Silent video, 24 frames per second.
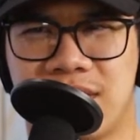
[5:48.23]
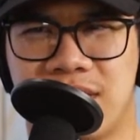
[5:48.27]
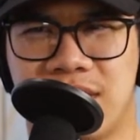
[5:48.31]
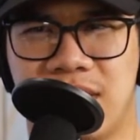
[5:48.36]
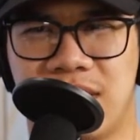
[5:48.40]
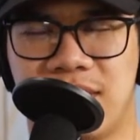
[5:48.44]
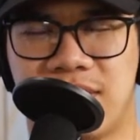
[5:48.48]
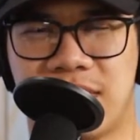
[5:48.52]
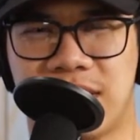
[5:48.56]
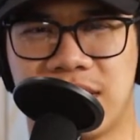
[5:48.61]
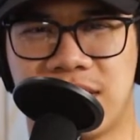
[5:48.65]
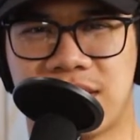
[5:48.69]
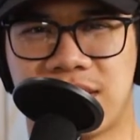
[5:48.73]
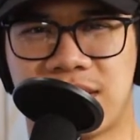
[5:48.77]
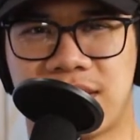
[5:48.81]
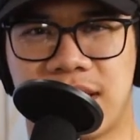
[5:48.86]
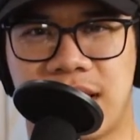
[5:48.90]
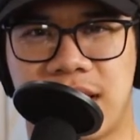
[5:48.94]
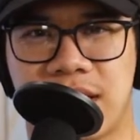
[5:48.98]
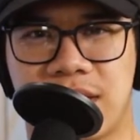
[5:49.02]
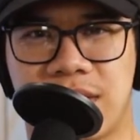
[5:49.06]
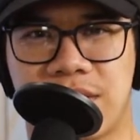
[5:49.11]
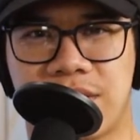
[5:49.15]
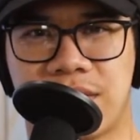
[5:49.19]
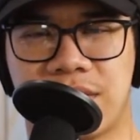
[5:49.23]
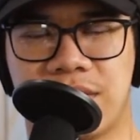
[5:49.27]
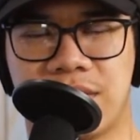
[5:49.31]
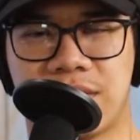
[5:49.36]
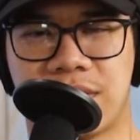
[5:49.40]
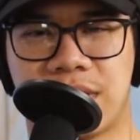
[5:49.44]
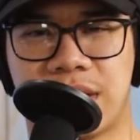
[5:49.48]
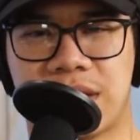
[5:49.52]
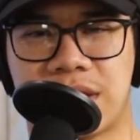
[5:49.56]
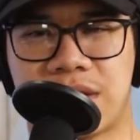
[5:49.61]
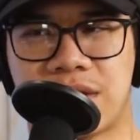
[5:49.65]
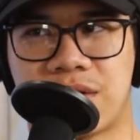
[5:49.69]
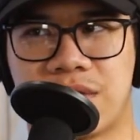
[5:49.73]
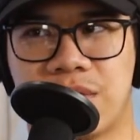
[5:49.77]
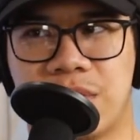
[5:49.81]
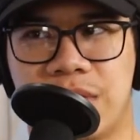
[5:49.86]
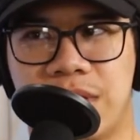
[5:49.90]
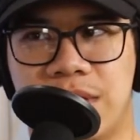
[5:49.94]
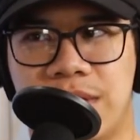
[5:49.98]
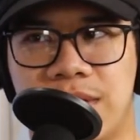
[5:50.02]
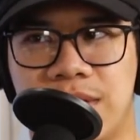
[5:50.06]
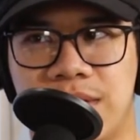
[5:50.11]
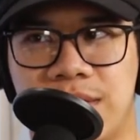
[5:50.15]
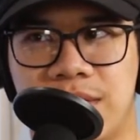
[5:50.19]
if I just sat there and looked at a
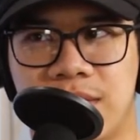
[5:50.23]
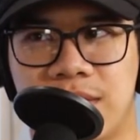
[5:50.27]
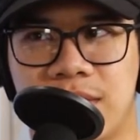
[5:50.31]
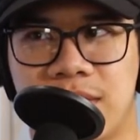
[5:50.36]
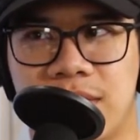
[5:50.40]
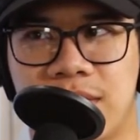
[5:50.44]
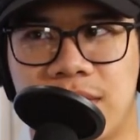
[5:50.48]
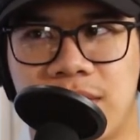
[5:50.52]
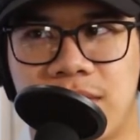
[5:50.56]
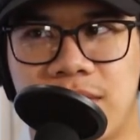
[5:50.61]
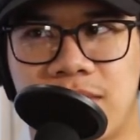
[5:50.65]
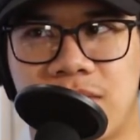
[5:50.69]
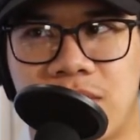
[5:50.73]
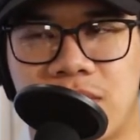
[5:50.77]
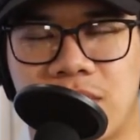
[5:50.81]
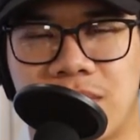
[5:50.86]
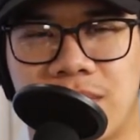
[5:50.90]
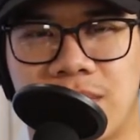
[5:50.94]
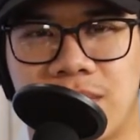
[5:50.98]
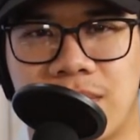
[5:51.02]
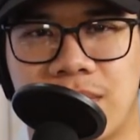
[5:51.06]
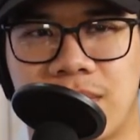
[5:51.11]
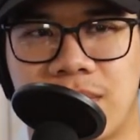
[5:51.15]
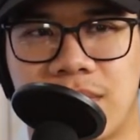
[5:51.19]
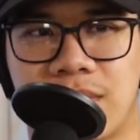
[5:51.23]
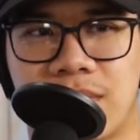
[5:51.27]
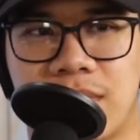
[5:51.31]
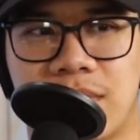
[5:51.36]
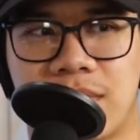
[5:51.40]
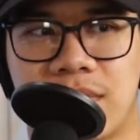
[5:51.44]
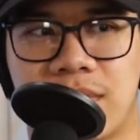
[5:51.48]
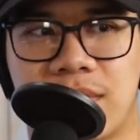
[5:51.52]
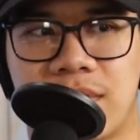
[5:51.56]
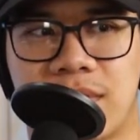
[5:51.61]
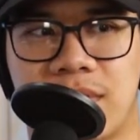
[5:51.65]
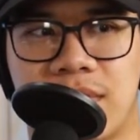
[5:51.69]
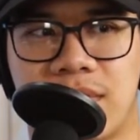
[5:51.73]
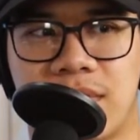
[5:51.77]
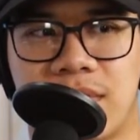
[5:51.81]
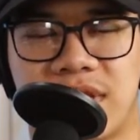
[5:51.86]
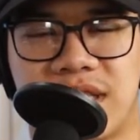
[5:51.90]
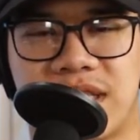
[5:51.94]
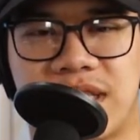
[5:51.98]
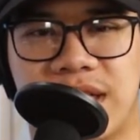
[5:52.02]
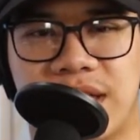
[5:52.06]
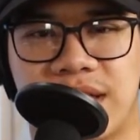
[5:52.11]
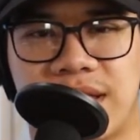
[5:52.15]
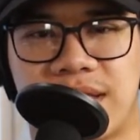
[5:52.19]
screen for
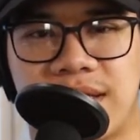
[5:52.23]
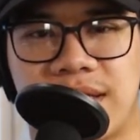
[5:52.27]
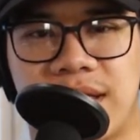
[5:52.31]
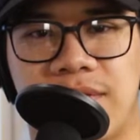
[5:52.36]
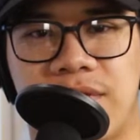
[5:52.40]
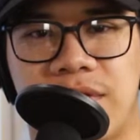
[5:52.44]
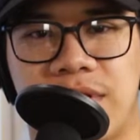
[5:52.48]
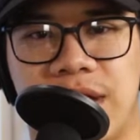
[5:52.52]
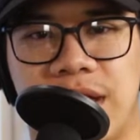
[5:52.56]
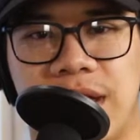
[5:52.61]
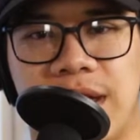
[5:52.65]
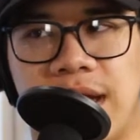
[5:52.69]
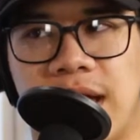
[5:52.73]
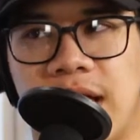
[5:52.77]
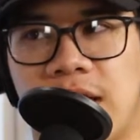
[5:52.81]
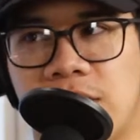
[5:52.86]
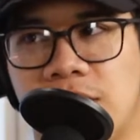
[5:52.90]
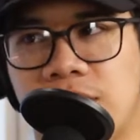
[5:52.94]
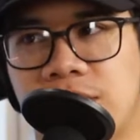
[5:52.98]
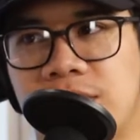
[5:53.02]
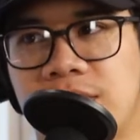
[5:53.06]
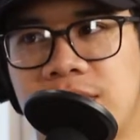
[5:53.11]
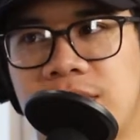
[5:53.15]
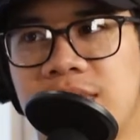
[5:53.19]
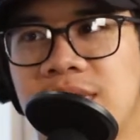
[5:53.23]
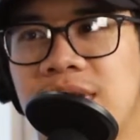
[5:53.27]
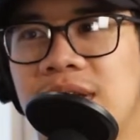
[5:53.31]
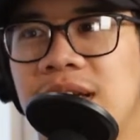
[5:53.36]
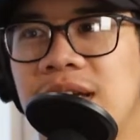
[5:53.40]
6, 7, 8 hours.